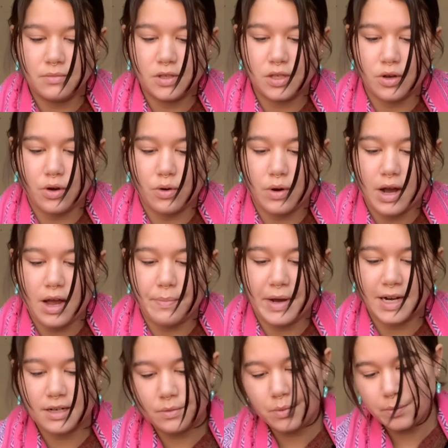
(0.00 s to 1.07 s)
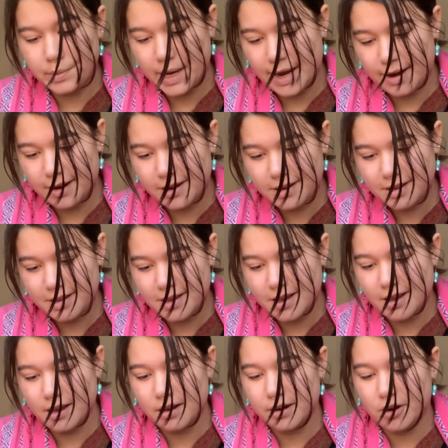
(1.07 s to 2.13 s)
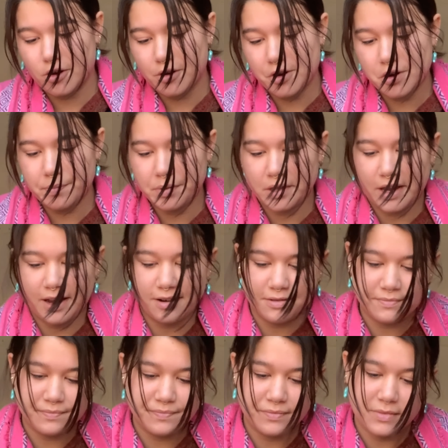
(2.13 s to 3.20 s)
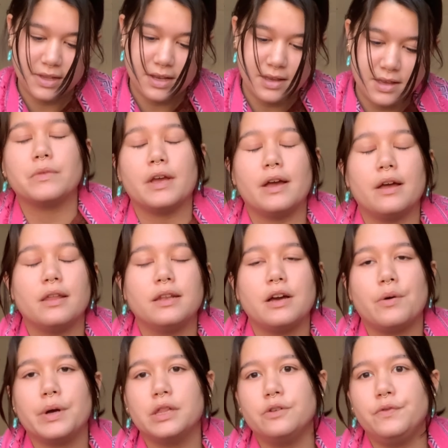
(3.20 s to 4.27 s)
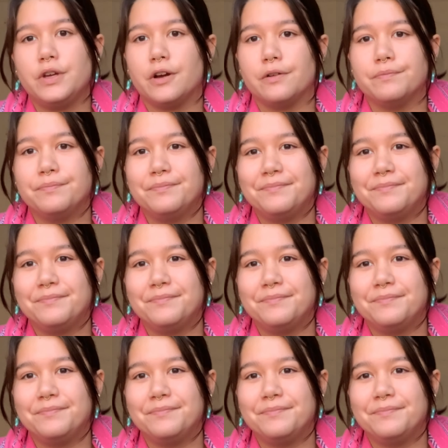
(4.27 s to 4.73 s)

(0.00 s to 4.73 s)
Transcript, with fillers: so I packed up a bag and I got on a plane, and now I live here.